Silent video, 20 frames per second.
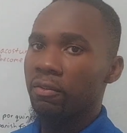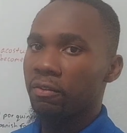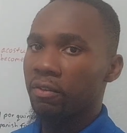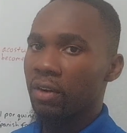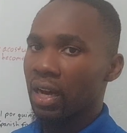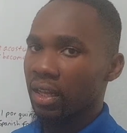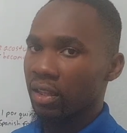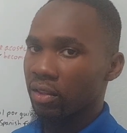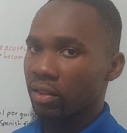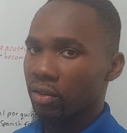
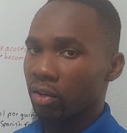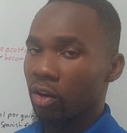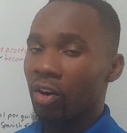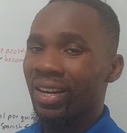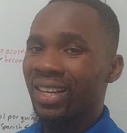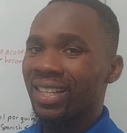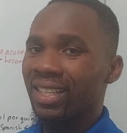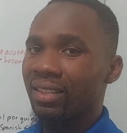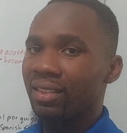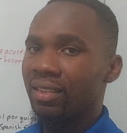father, or
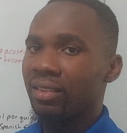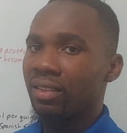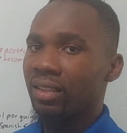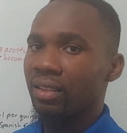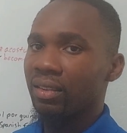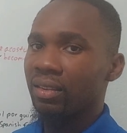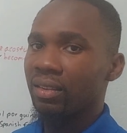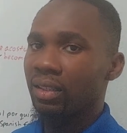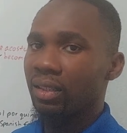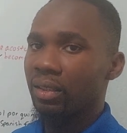I
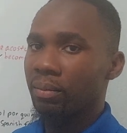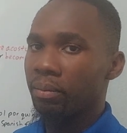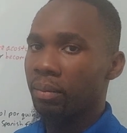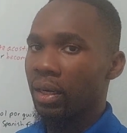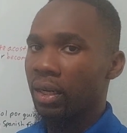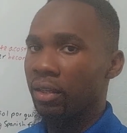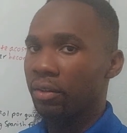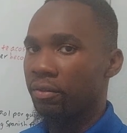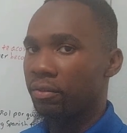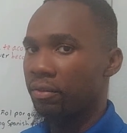assisted
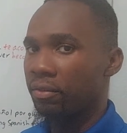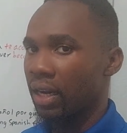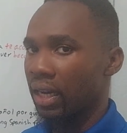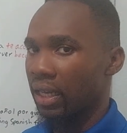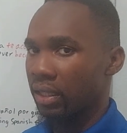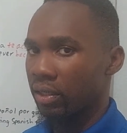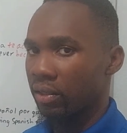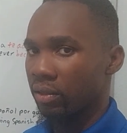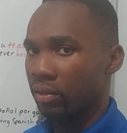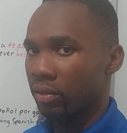my
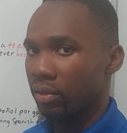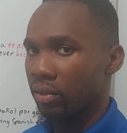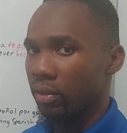father.